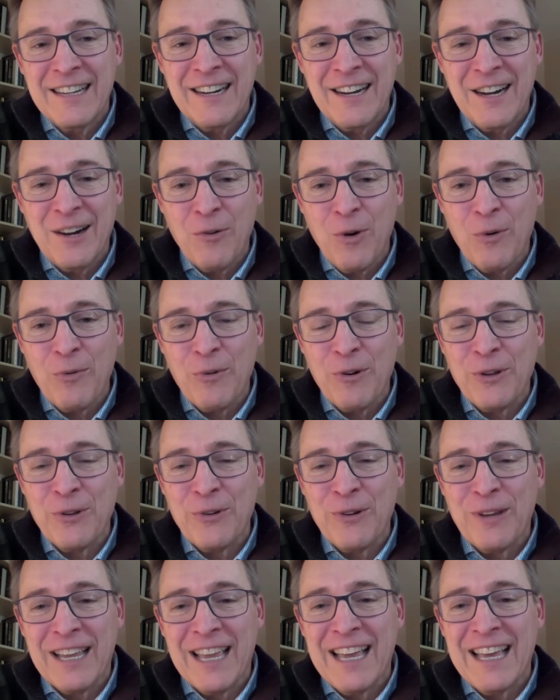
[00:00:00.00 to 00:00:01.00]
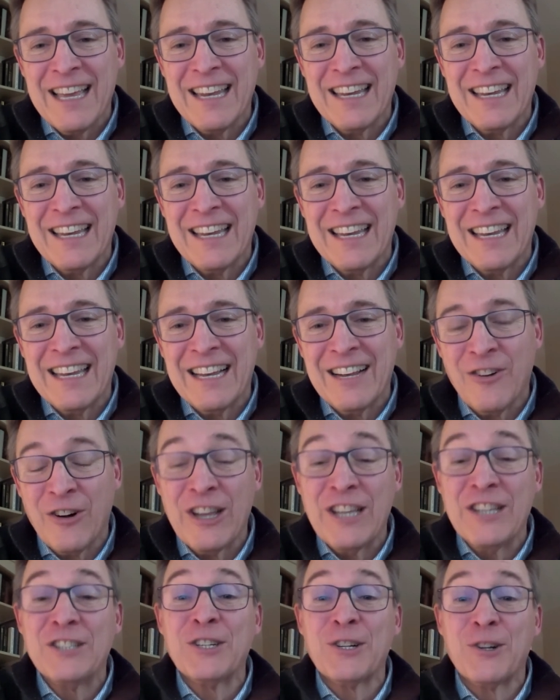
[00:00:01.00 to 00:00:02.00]
what we're doing or
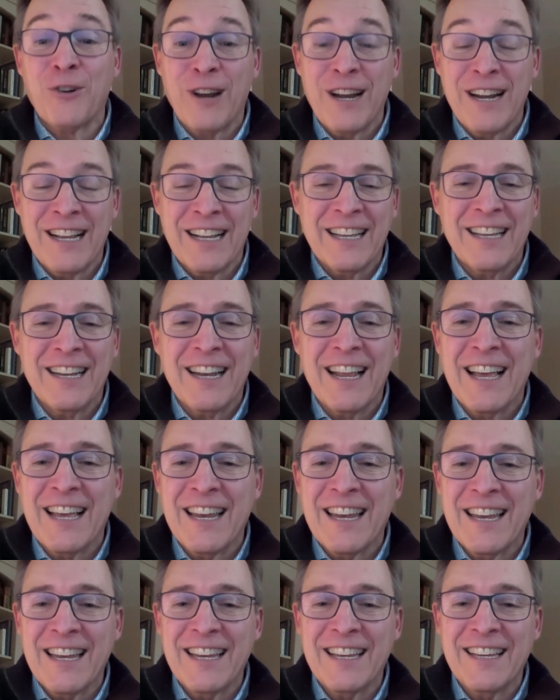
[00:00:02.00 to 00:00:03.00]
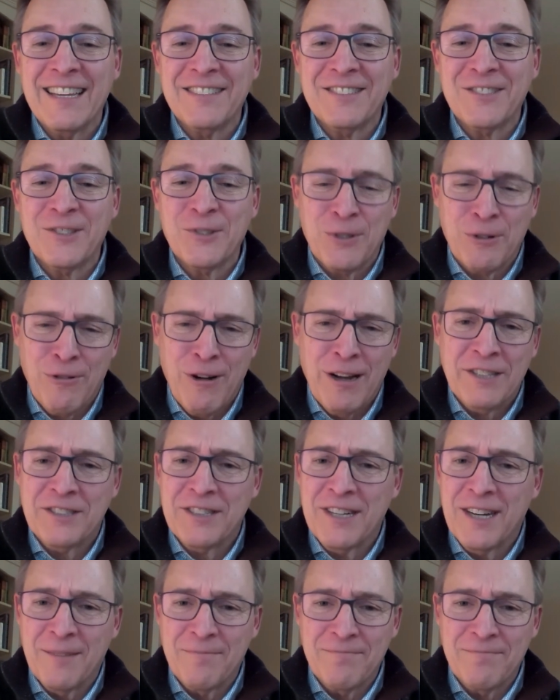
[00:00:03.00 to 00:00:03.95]
integrating it, and he's doing a great job.